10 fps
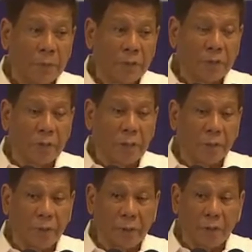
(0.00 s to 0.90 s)

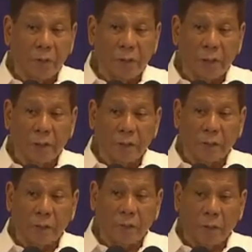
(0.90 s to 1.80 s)
sinabi niya, what are
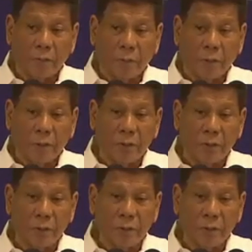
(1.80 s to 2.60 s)
our requirements?